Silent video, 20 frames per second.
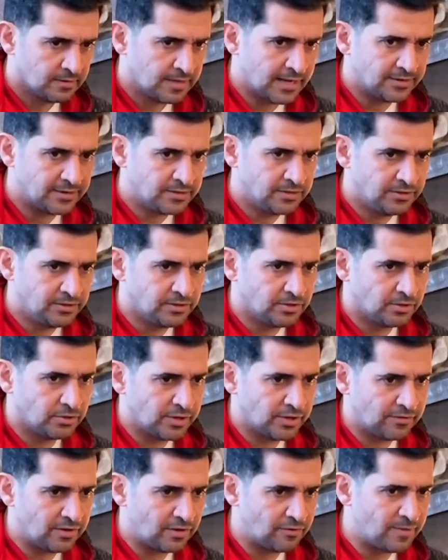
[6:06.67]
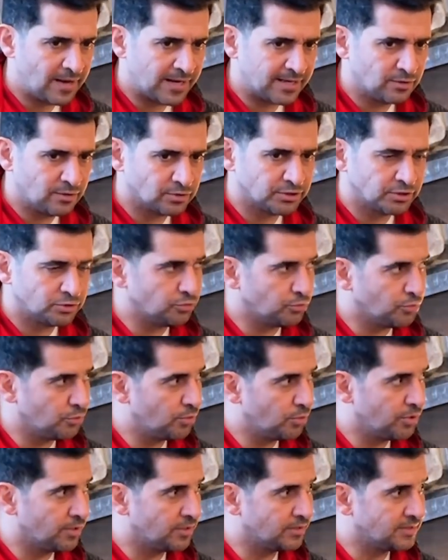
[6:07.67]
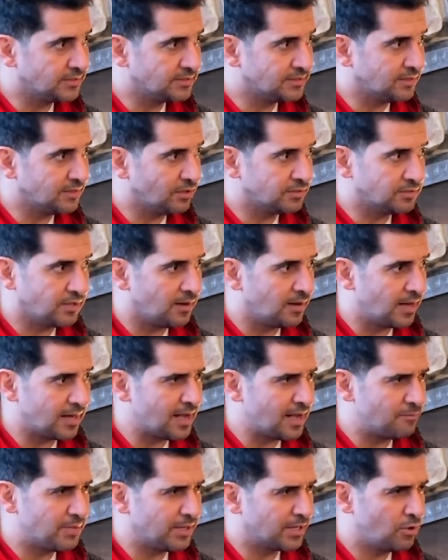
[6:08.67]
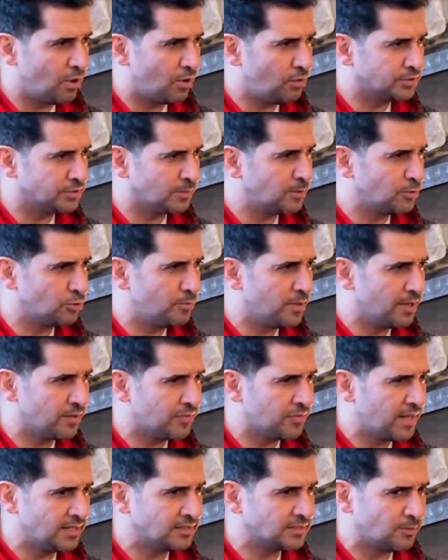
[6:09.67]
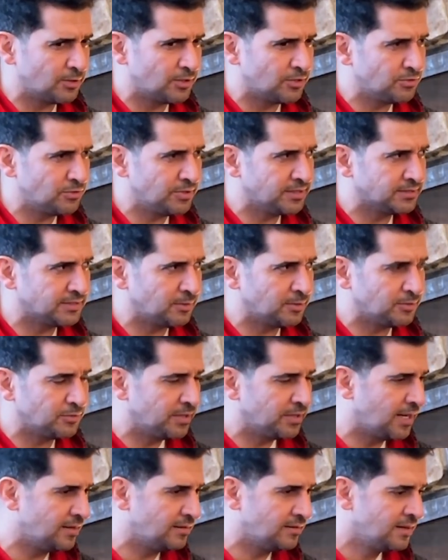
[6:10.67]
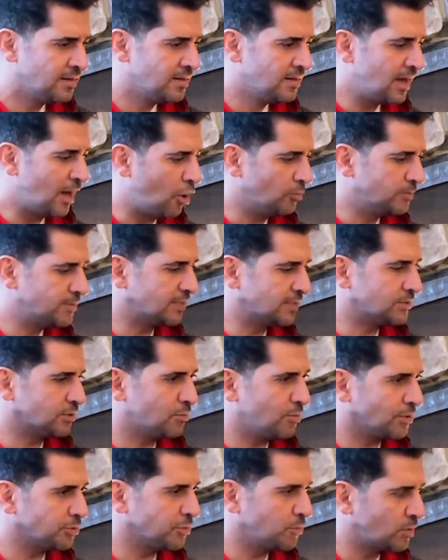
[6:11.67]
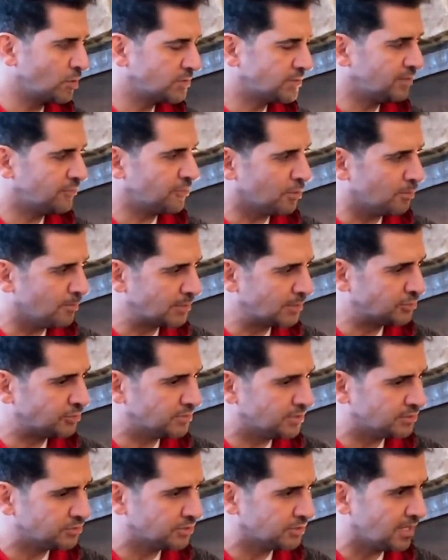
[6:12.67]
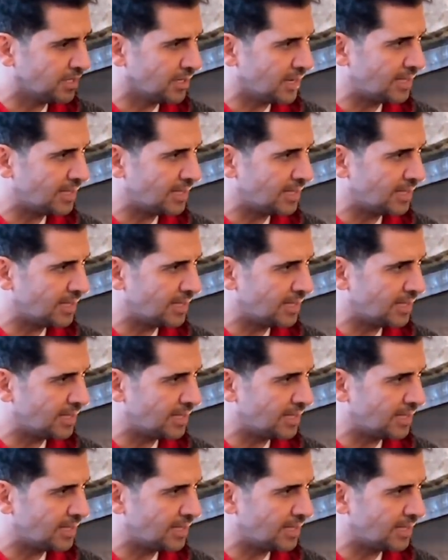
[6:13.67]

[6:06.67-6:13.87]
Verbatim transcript: Yeah, you know, everybody goes into a new year and they say, oh, I got big goals, I'm gonna do big things, I'm gonna do this, I'm gonna do that. I always ask the question, what's different about you this year than